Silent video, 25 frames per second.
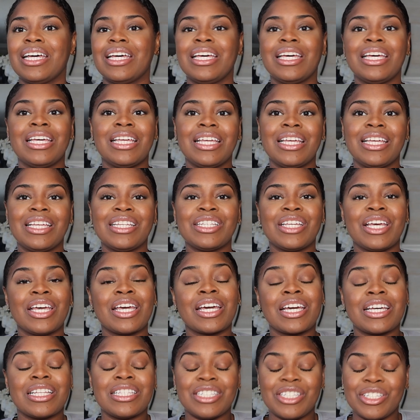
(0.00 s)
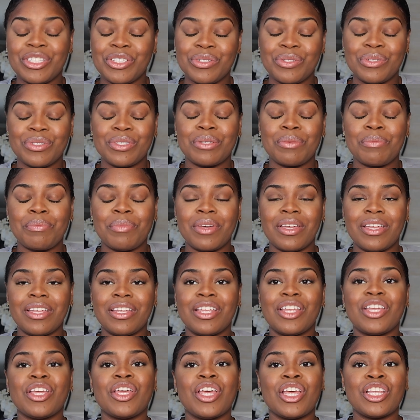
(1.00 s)
it continues, but
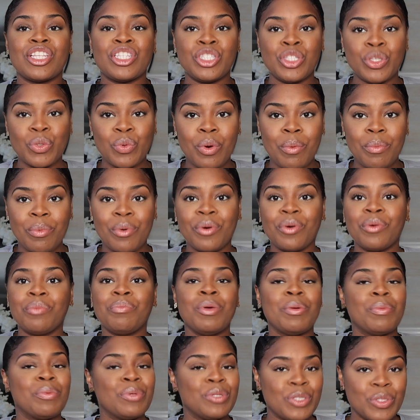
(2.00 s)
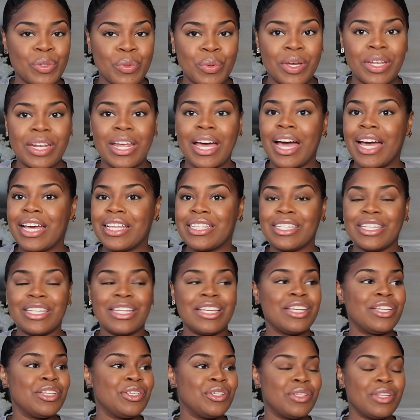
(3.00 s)
it's doable. People do it. I did
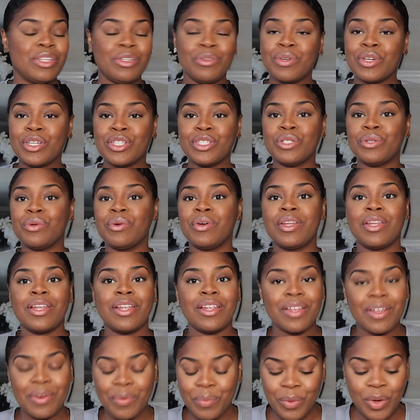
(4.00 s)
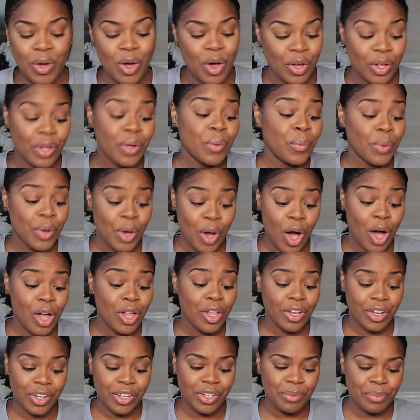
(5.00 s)
it. You can do it. We all
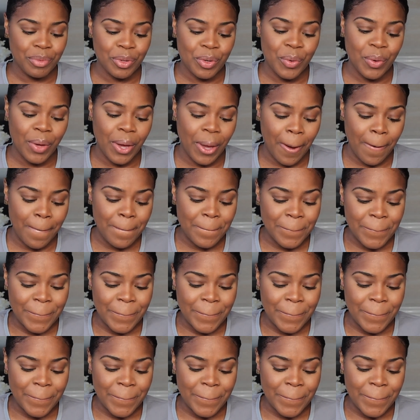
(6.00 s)
are going to be okay.